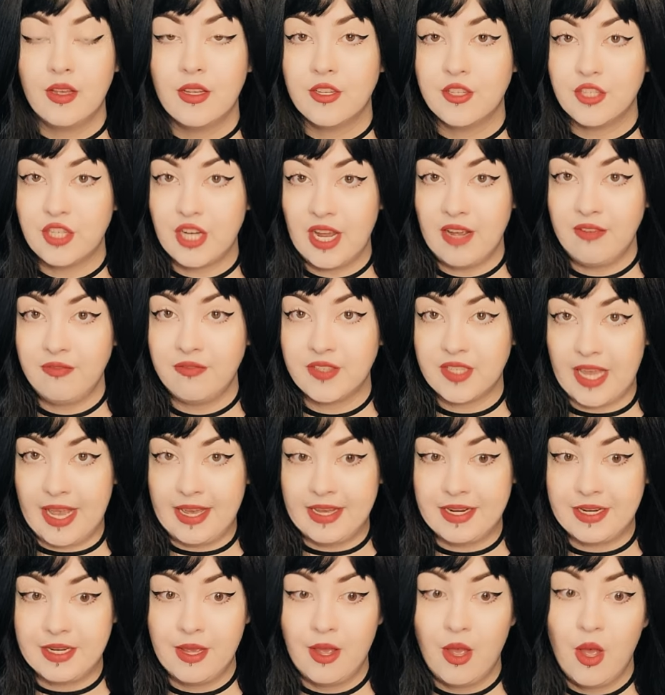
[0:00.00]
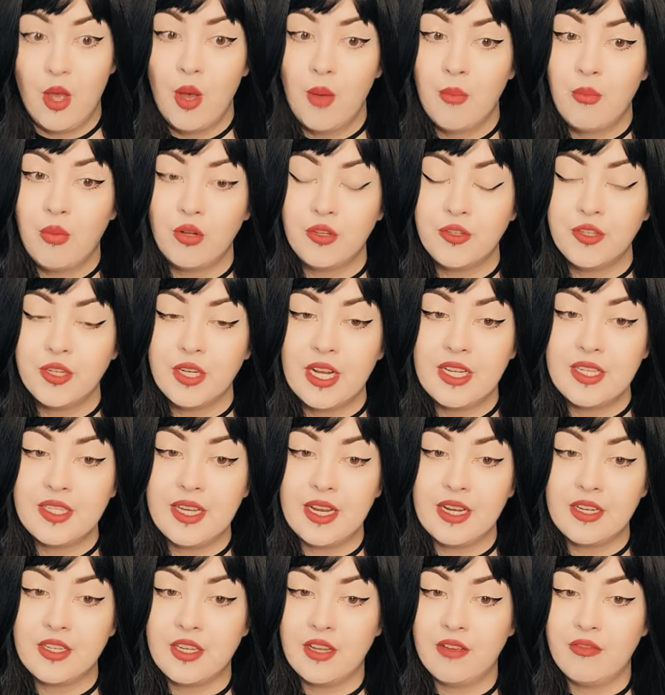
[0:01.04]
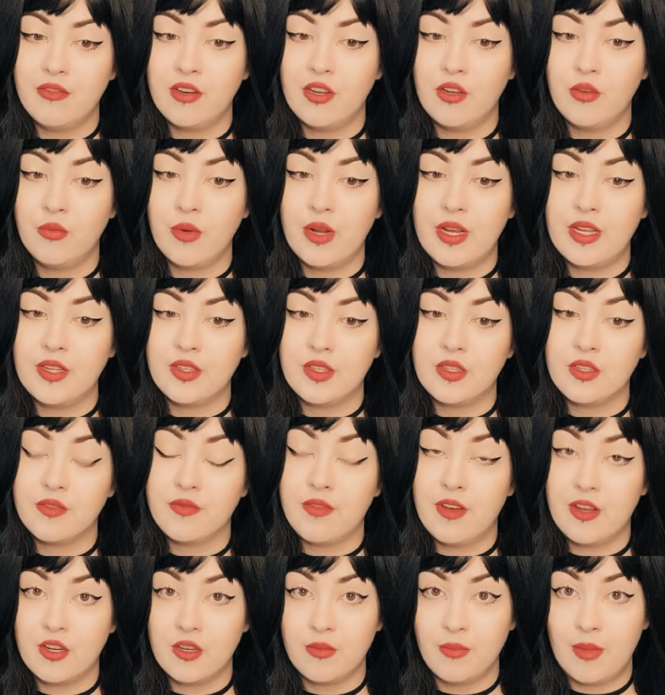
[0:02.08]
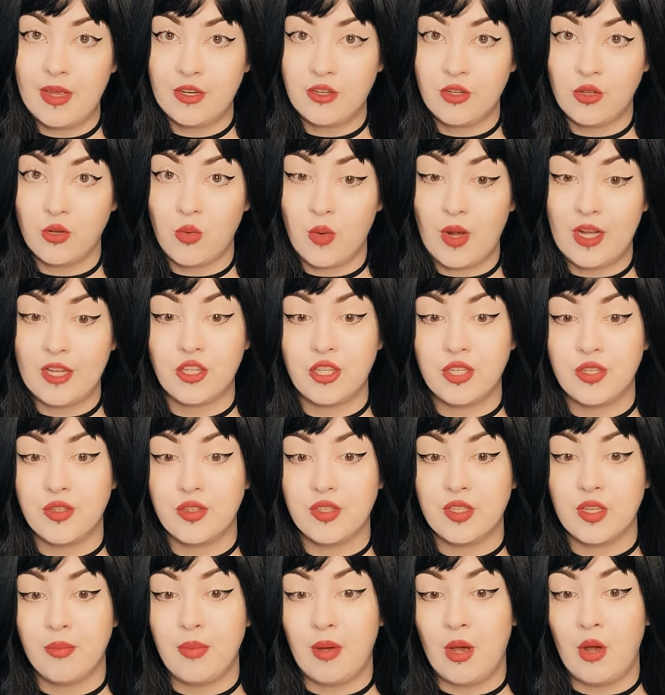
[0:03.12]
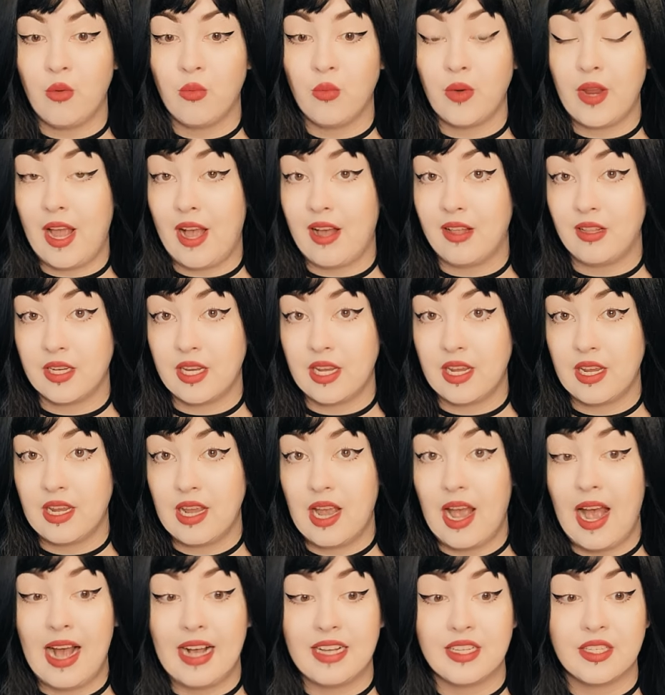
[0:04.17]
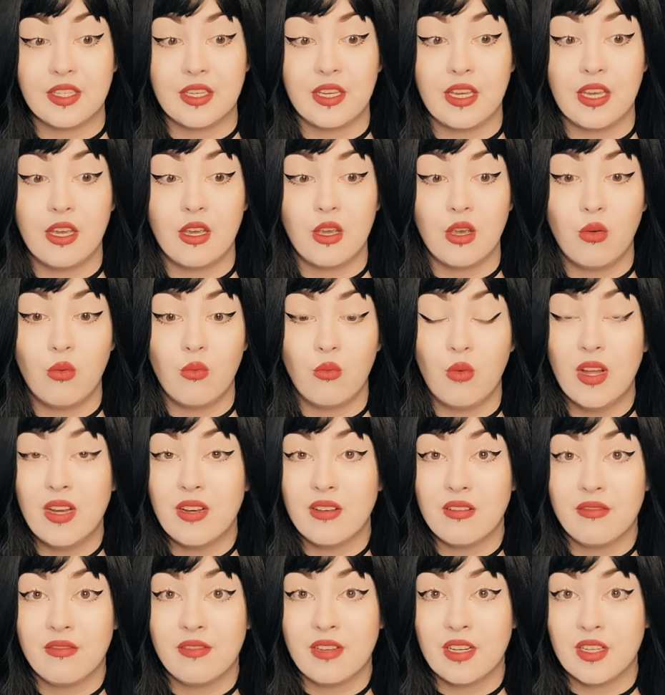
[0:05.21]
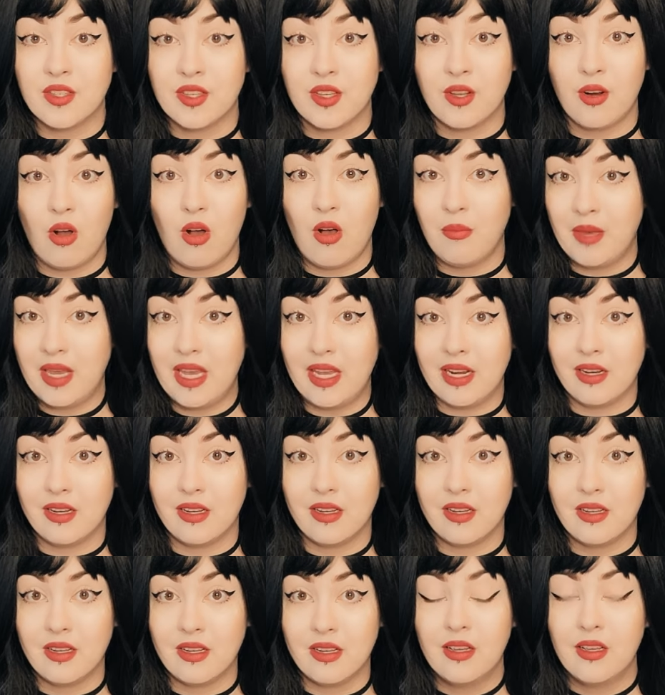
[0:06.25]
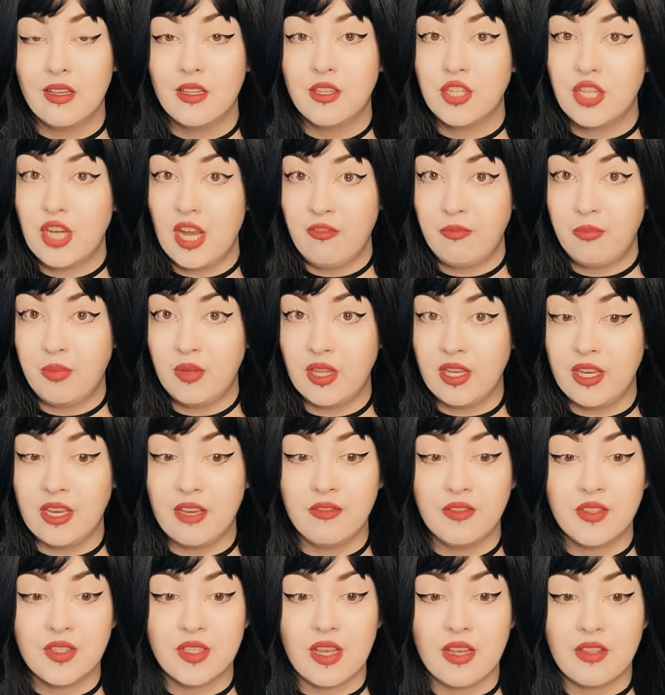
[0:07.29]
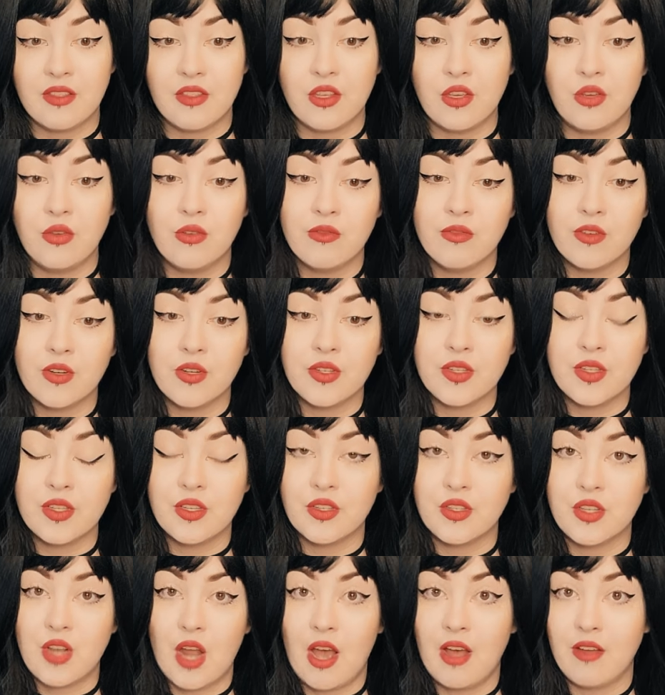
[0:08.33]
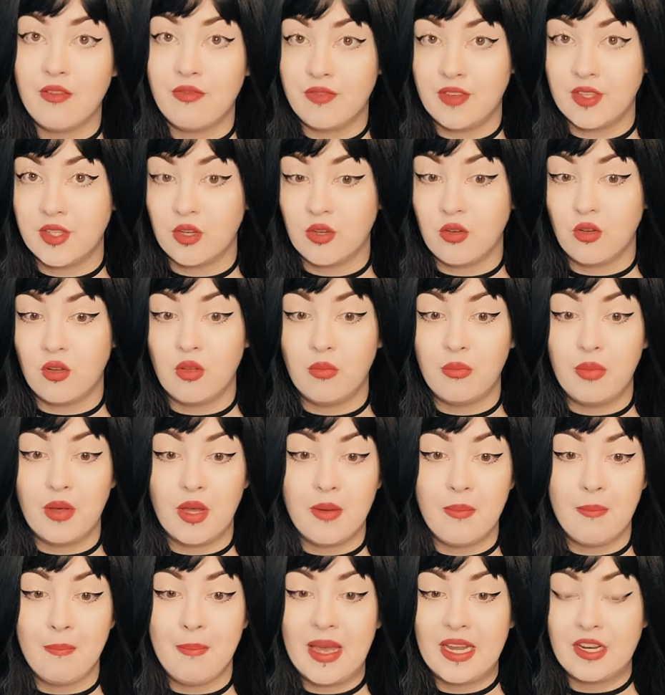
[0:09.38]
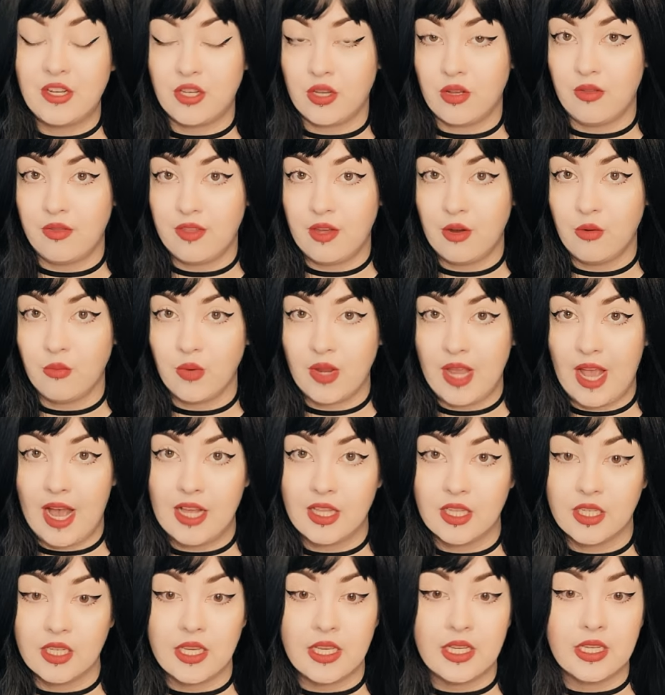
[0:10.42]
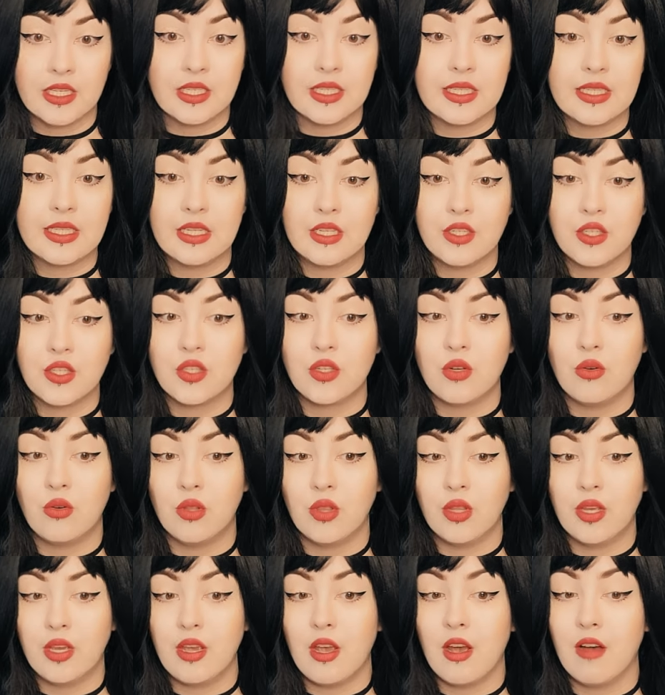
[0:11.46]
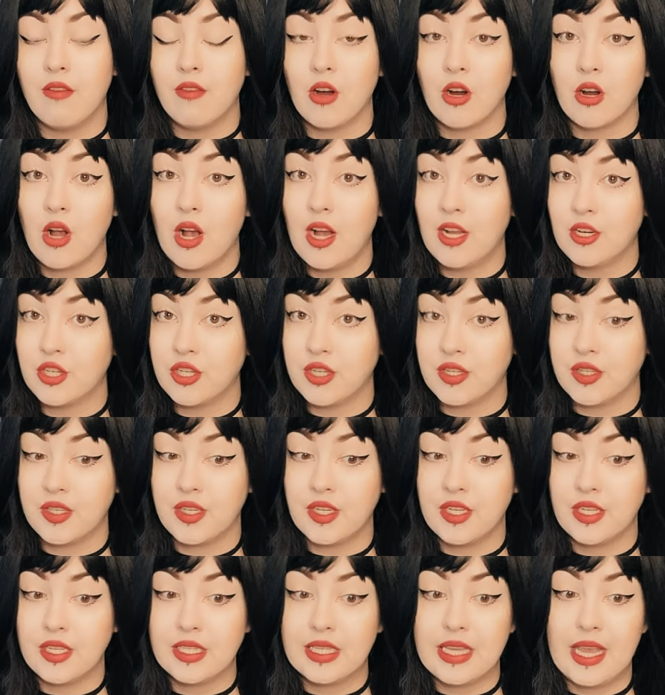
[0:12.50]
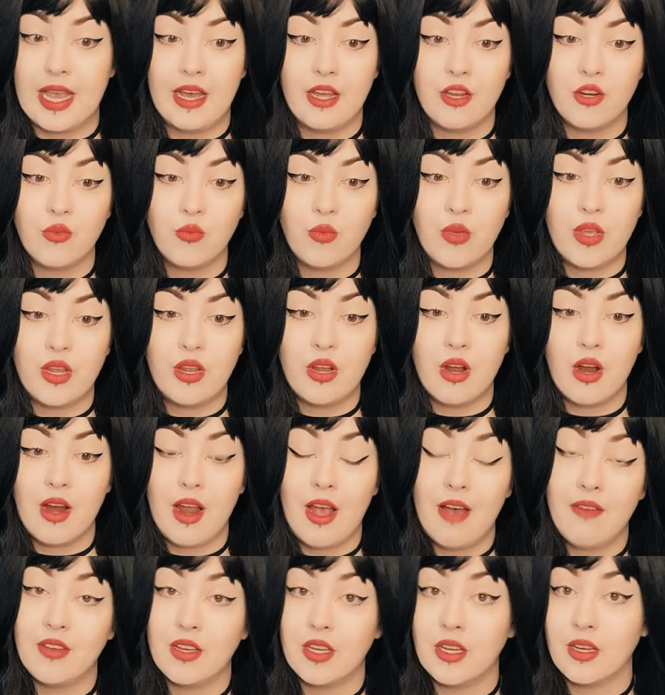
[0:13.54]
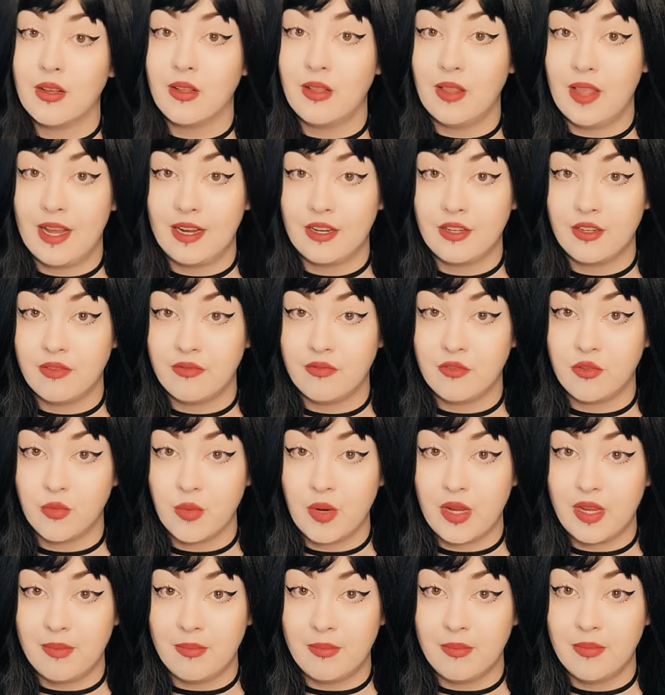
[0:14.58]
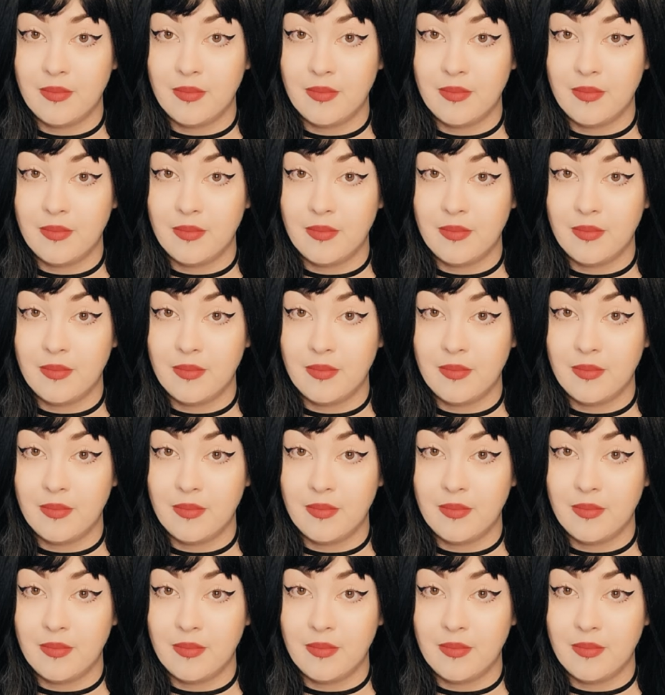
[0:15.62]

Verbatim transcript: Jeff said, Poltergeist activity raises fundamental questions about reality, asking, what does it all mean? Jeff believes that the universe is not physical but mental, that reality consists only of our consciousness and we are having a collective dream.